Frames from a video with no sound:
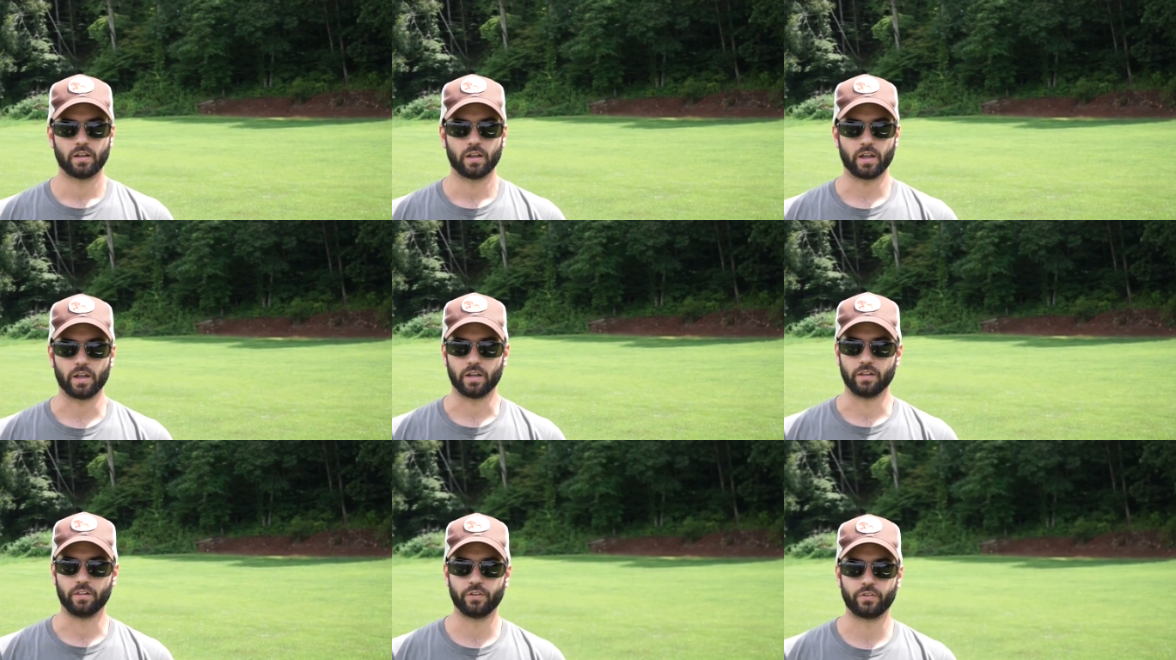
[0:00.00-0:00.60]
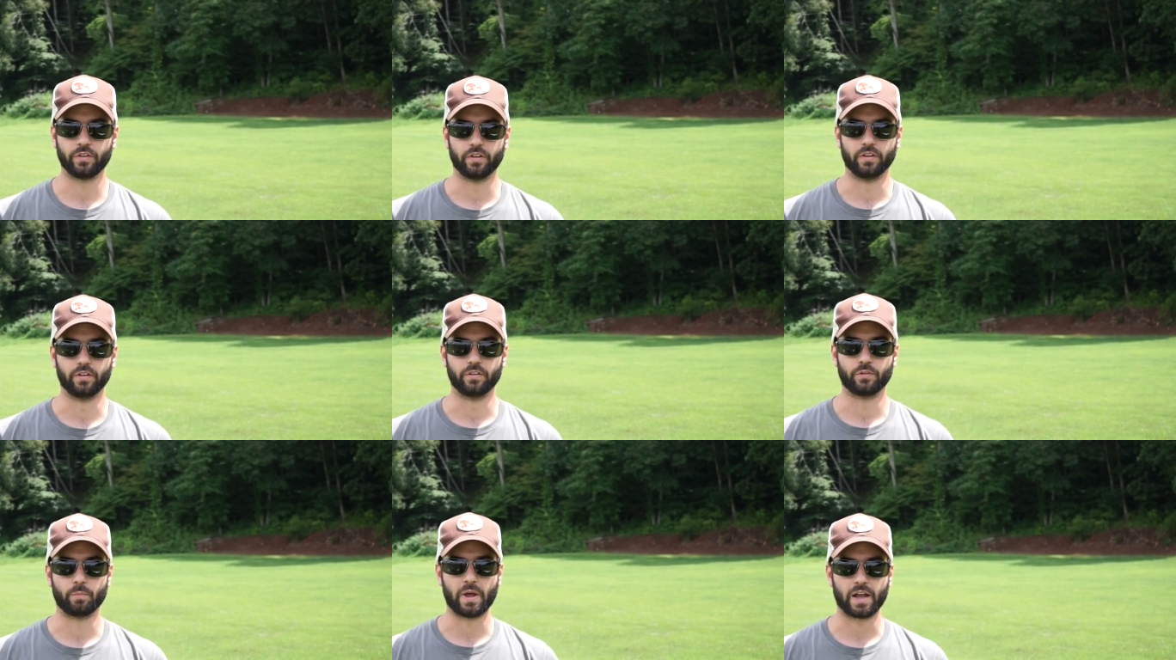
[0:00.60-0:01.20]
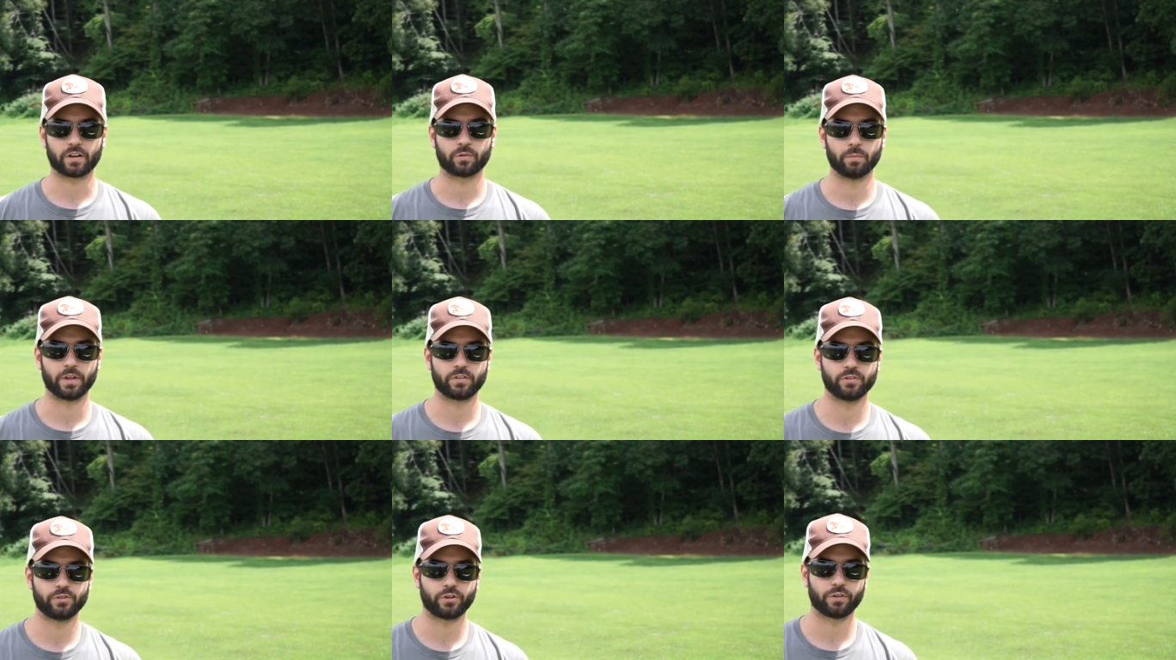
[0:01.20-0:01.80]
Hey, this is Max
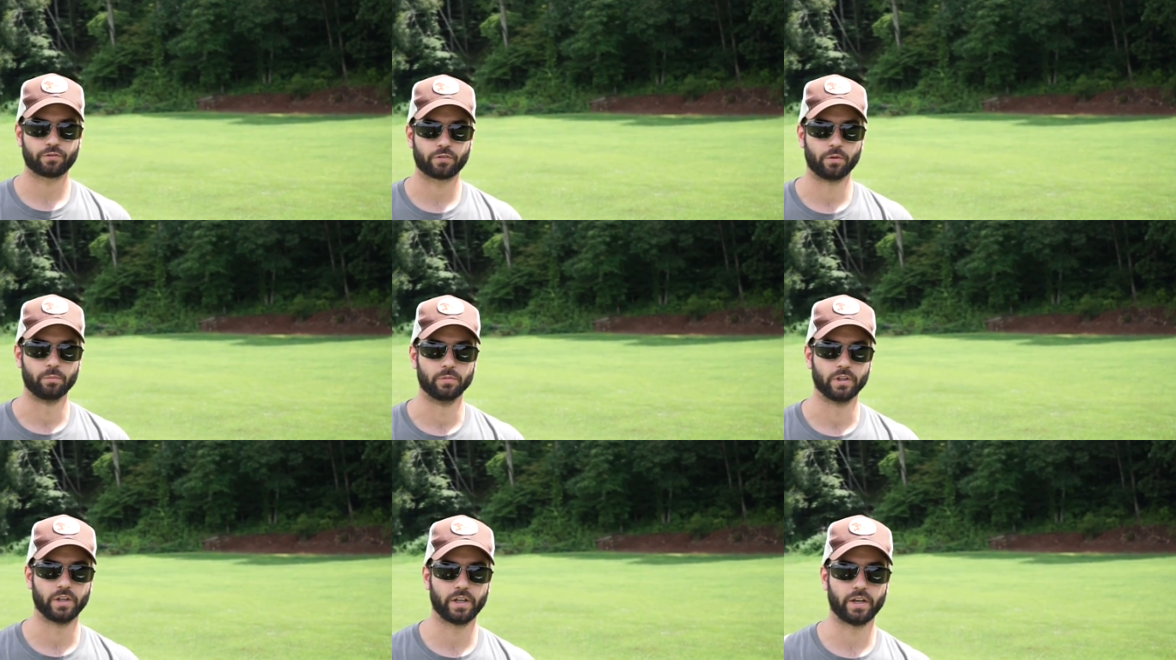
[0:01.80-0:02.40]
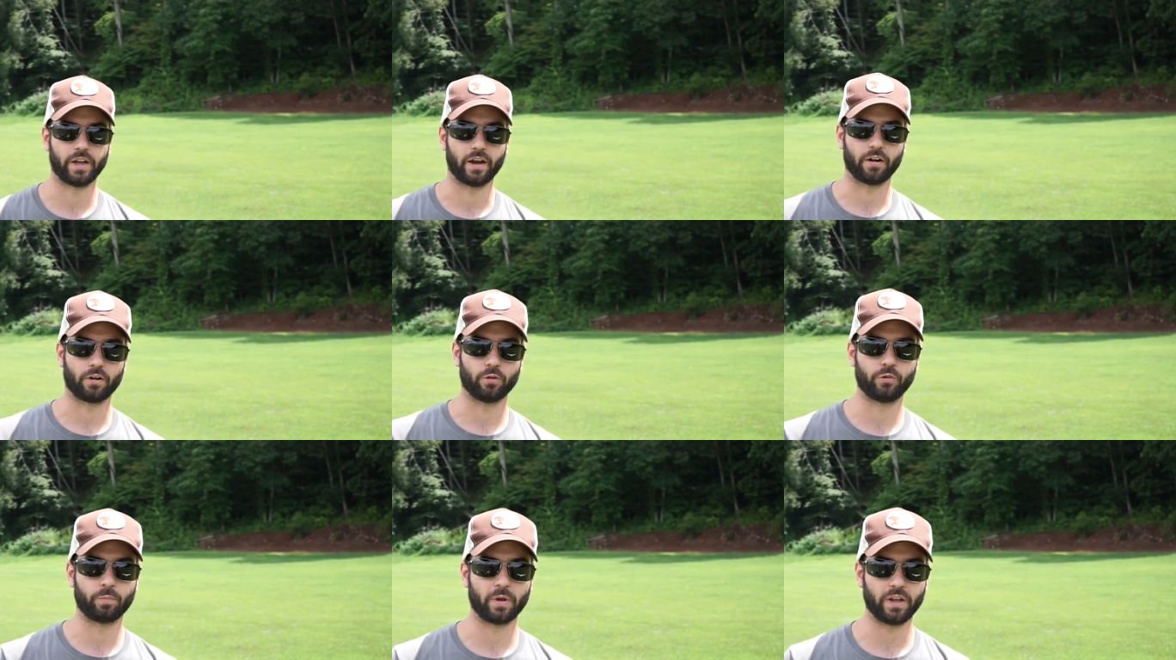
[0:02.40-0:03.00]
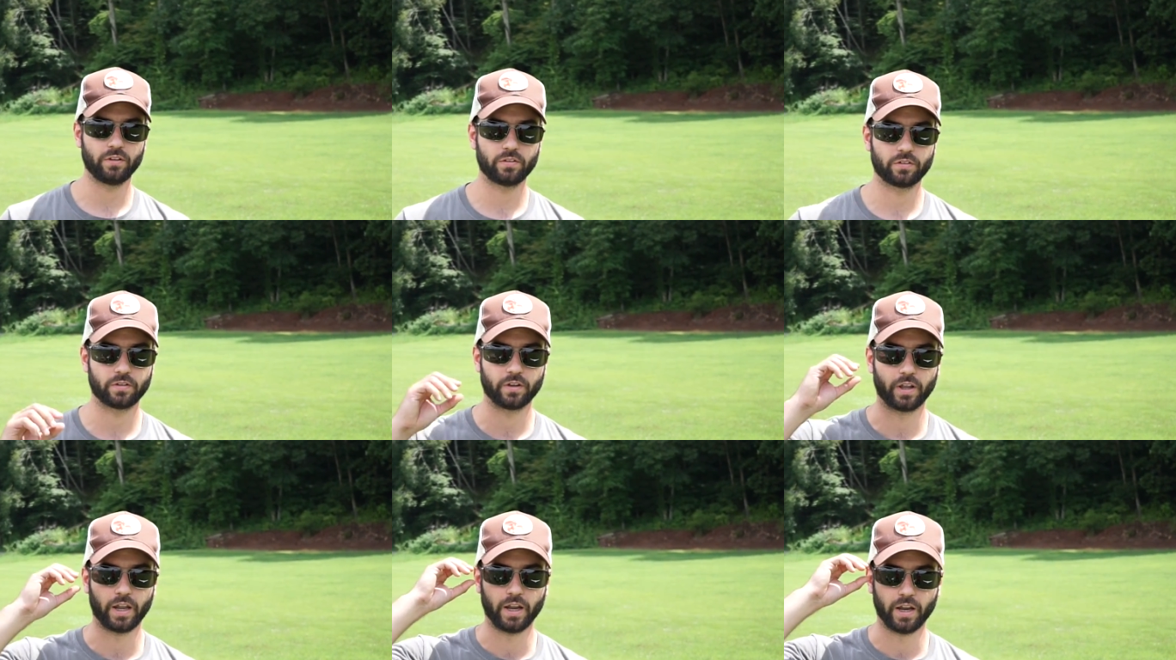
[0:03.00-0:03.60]
Messenger from Linn
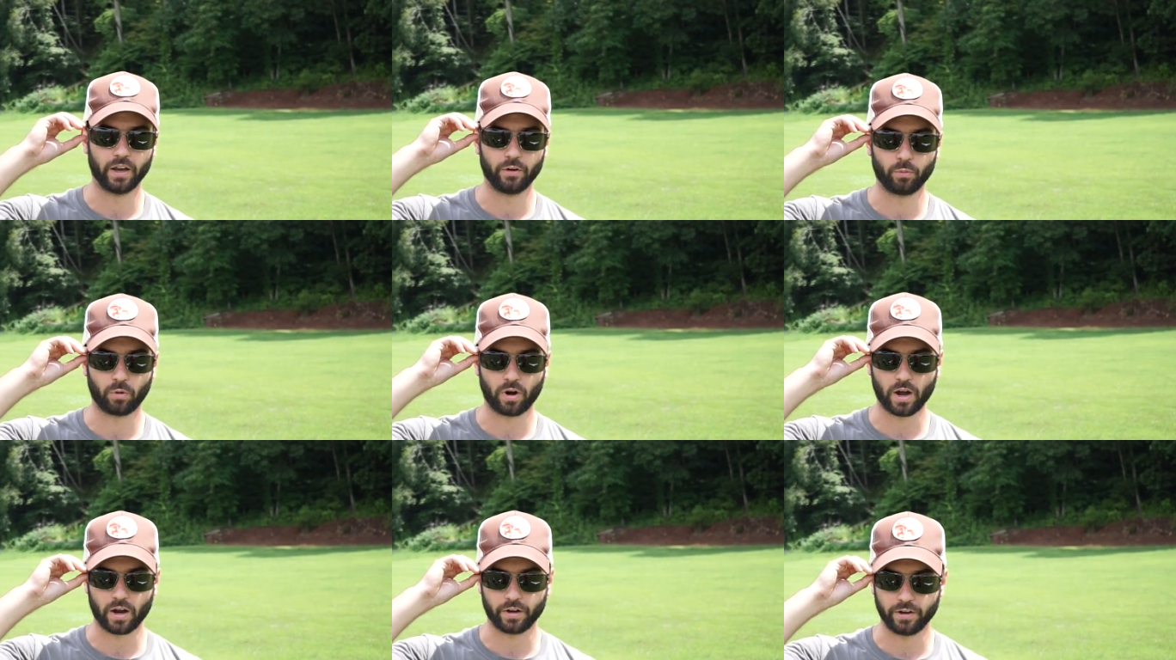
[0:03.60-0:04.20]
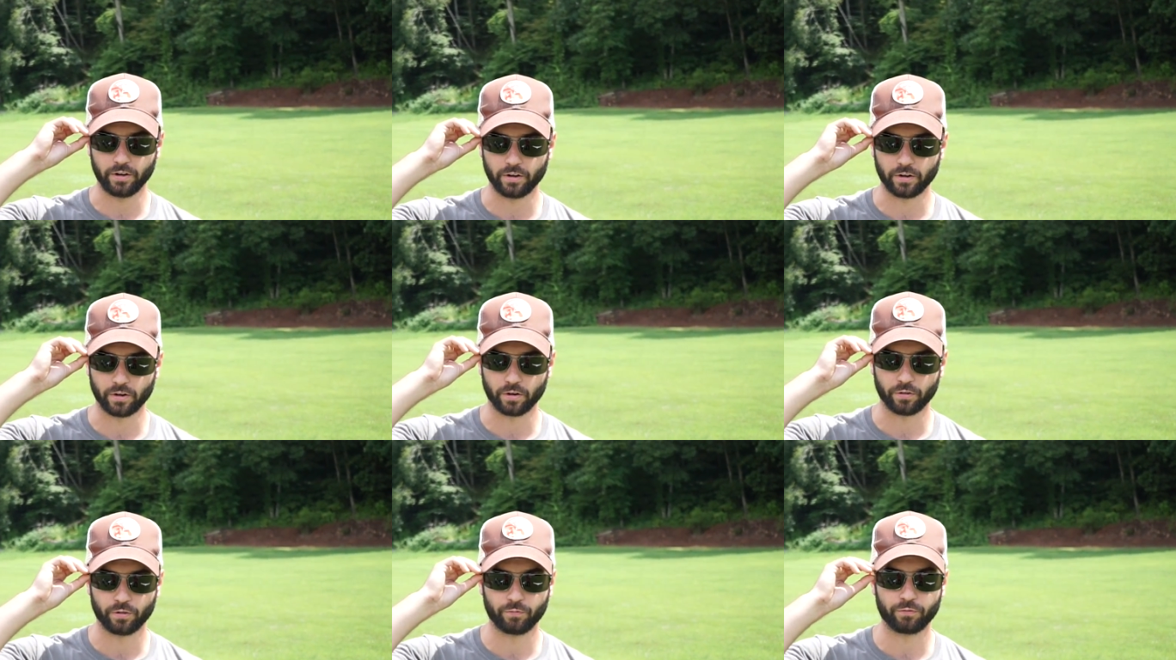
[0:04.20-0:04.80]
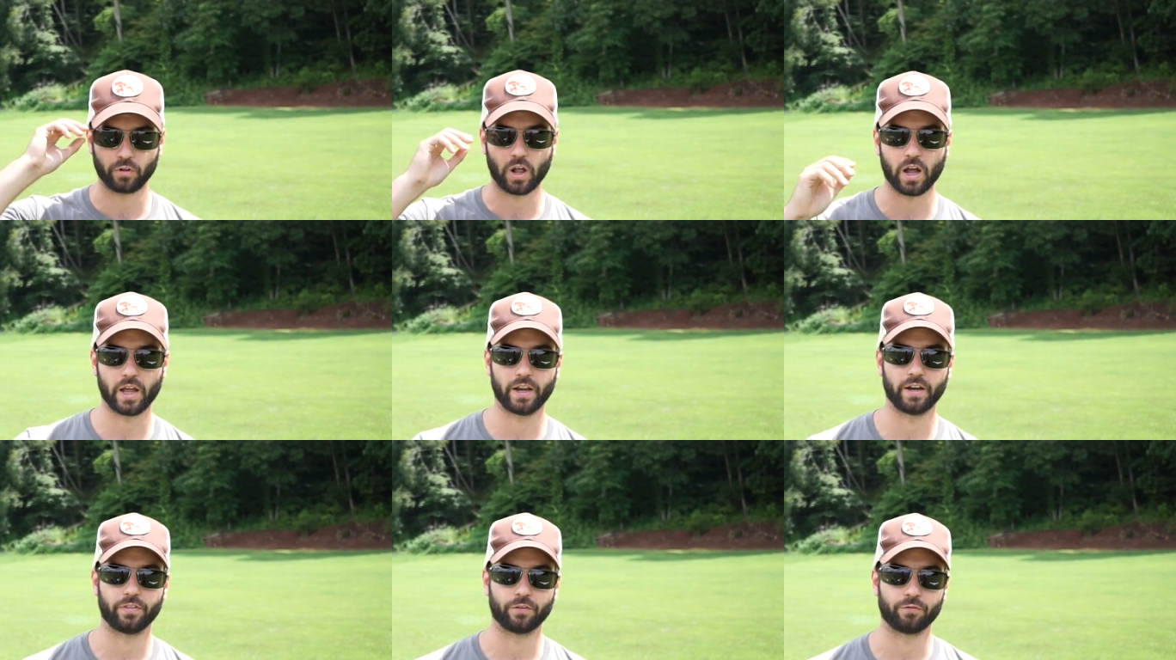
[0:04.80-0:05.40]
Aerospace, and we're out here
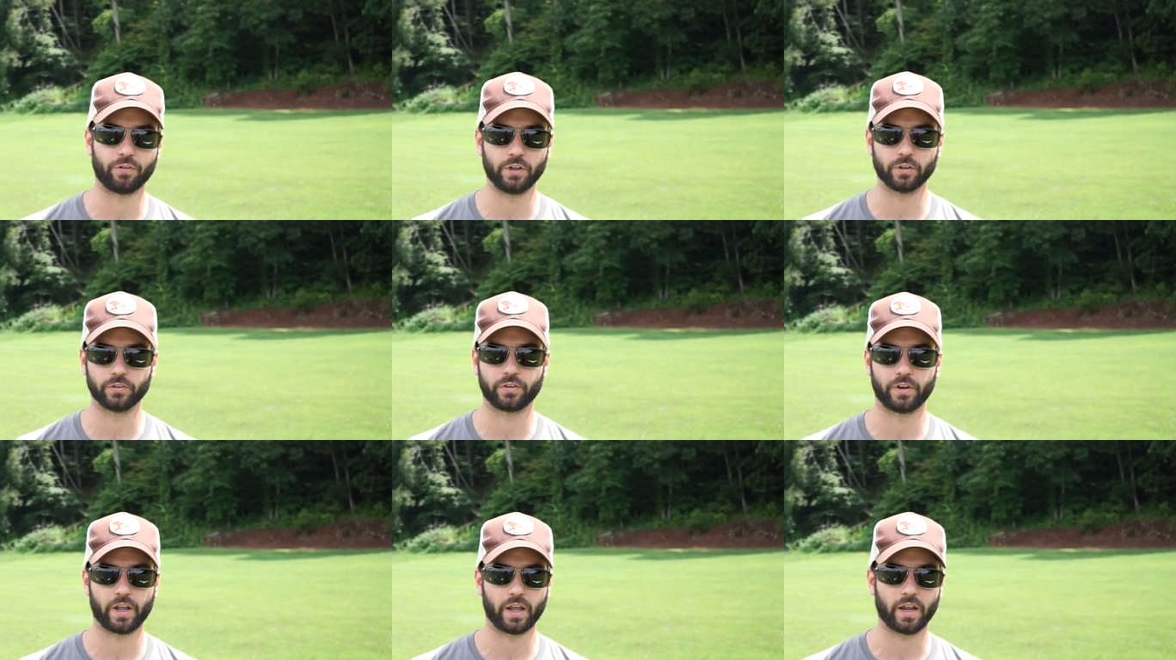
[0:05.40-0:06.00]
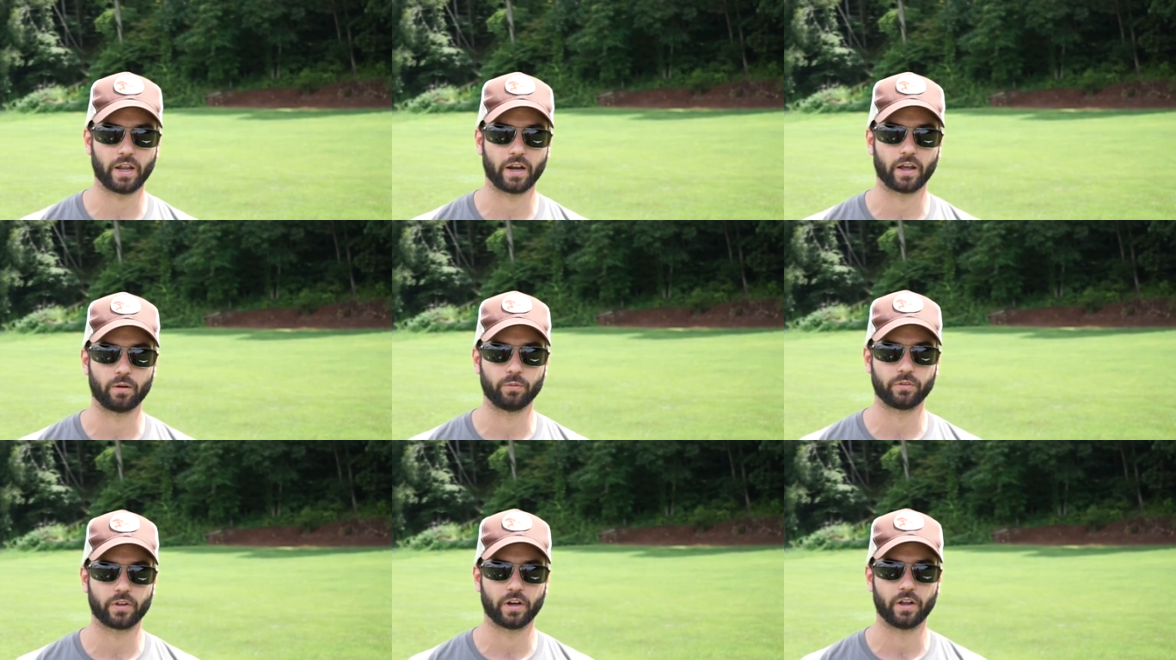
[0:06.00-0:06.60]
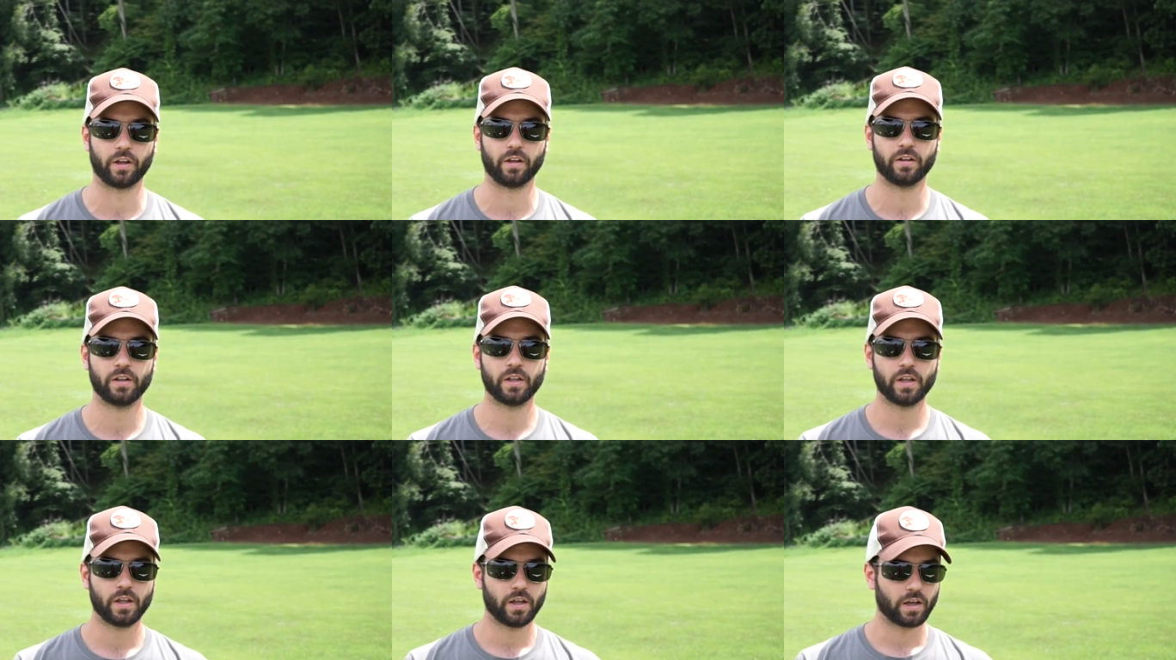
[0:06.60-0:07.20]
flying at the field today, and I was gonna
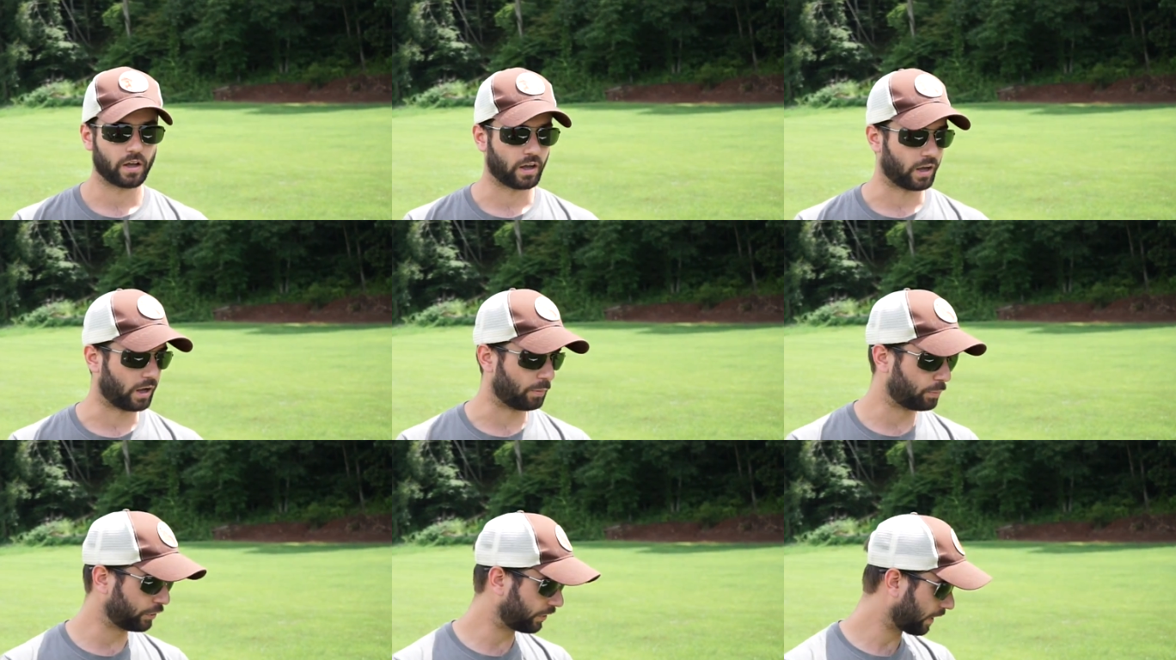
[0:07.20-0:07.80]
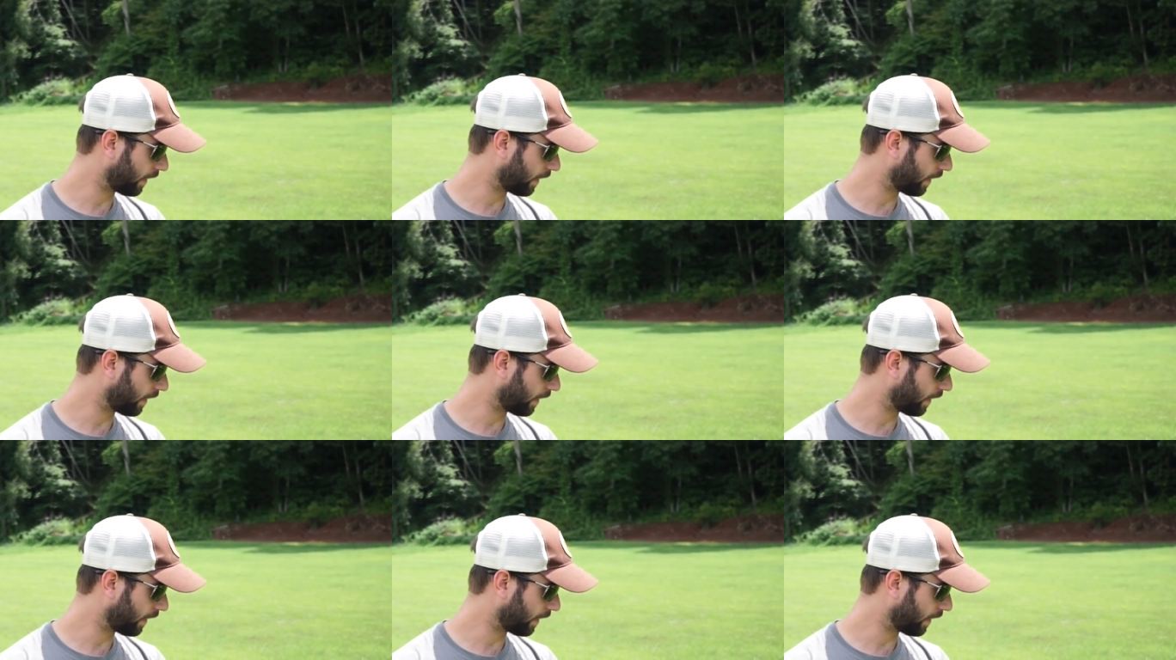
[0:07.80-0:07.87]
uh, put